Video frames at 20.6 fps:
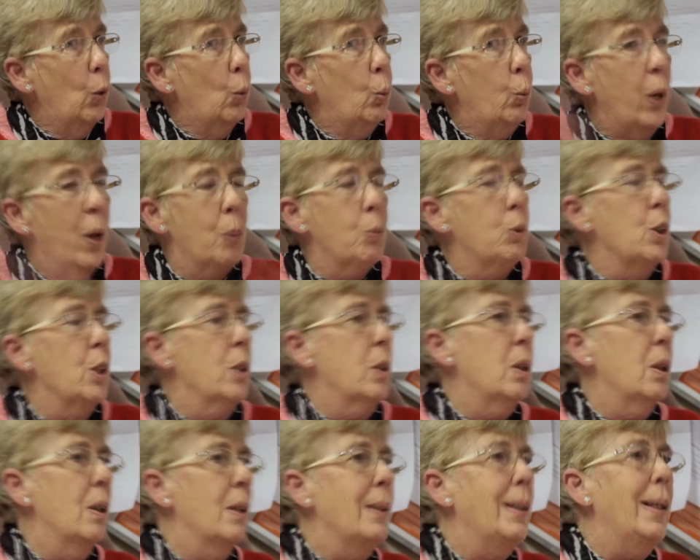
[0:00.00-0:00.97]
We won't
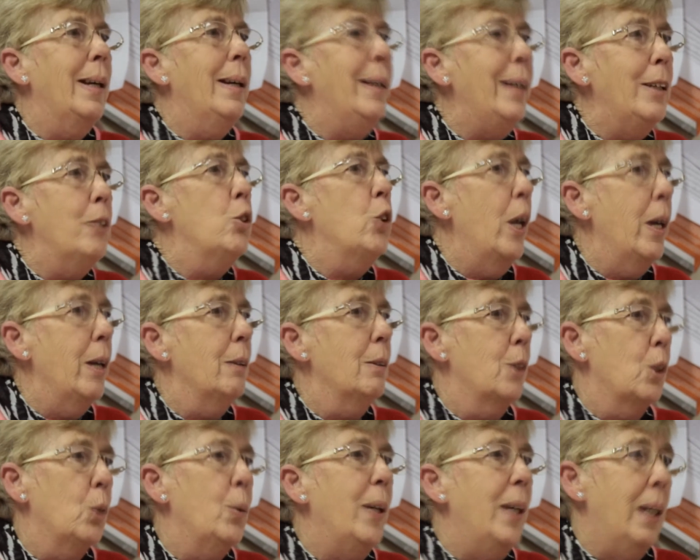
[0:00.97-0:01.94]
turn any
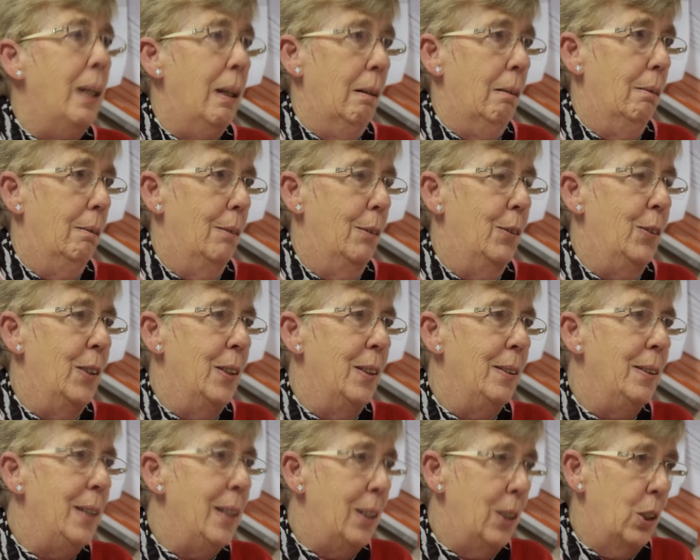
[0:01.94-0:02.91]
child away that
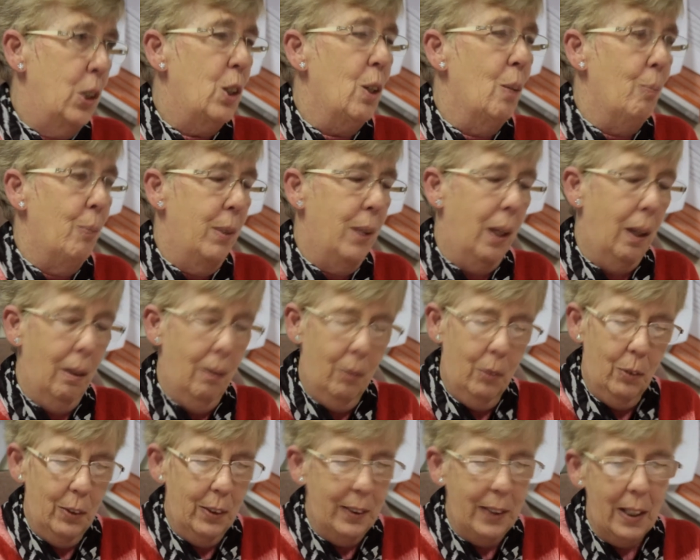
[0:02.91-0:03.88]
needs something.
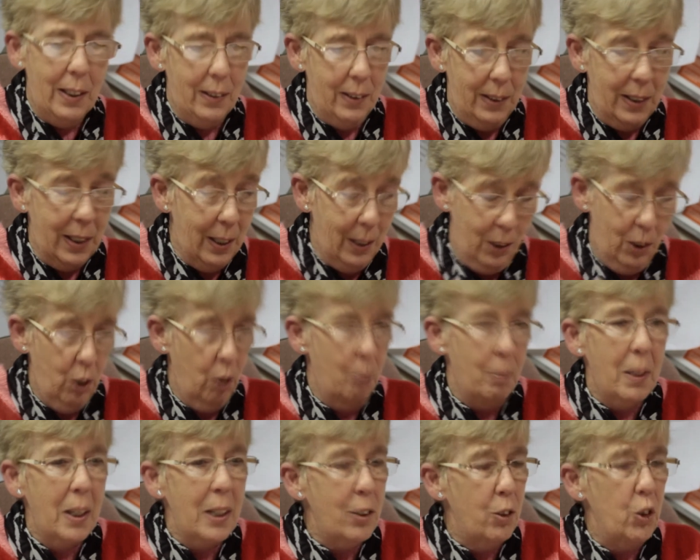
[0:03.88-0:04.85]
That's our
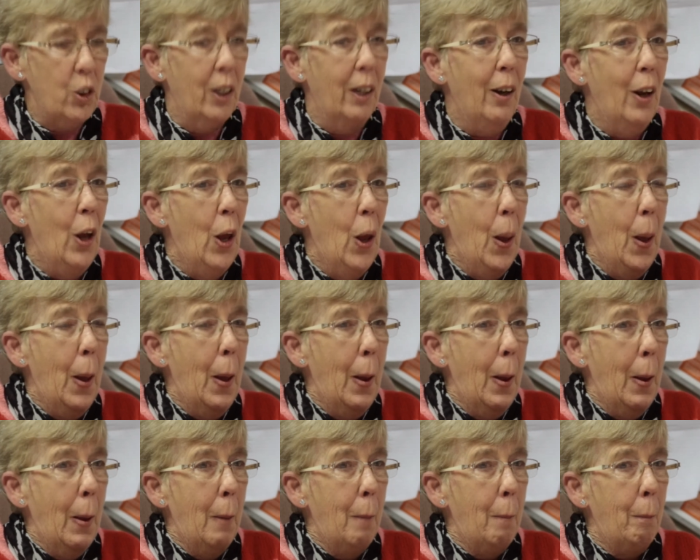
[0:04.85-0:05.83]
mantra.
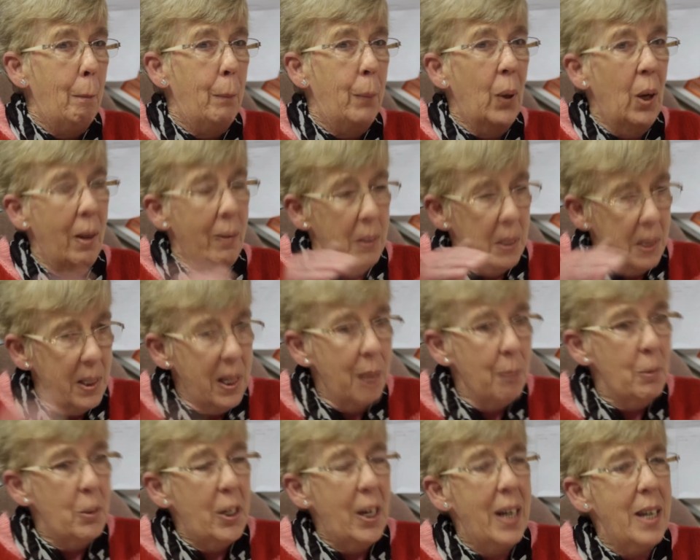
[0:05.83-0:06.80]
But at the
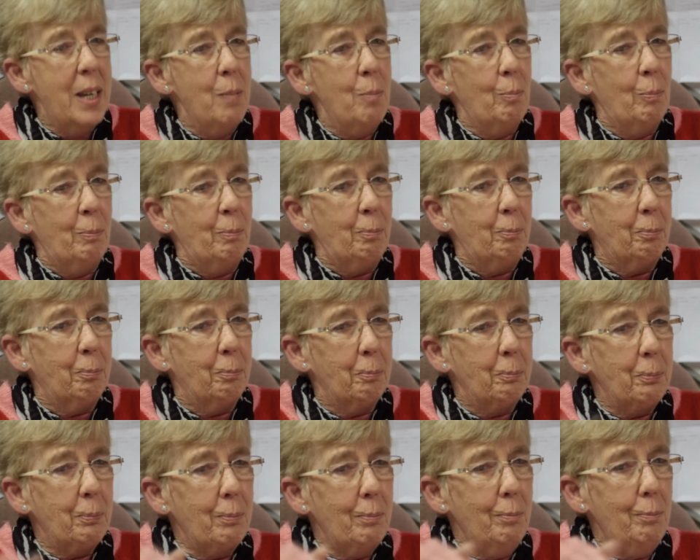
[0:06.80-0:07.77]
same time,
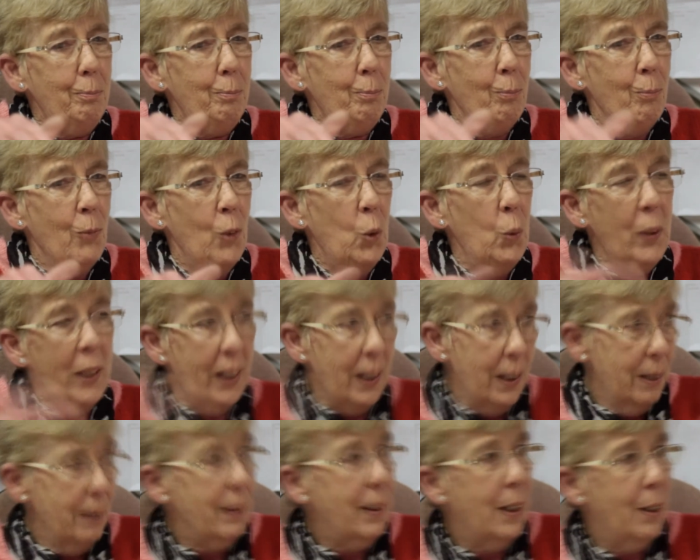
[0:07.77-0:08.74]
we
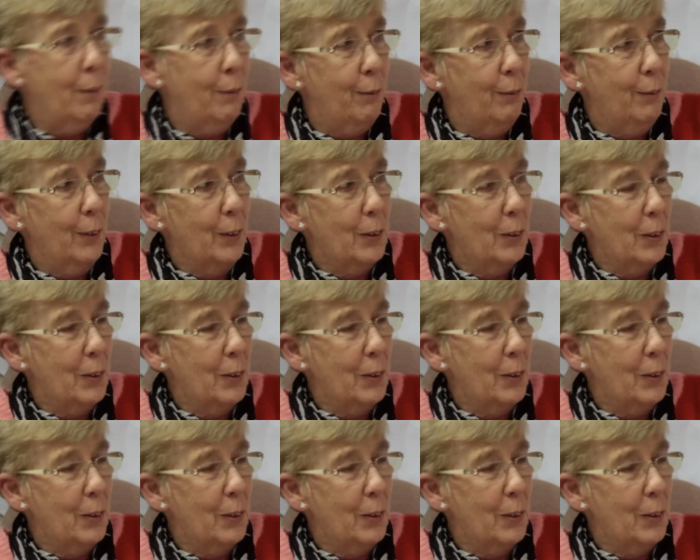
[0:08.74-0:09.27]
can't give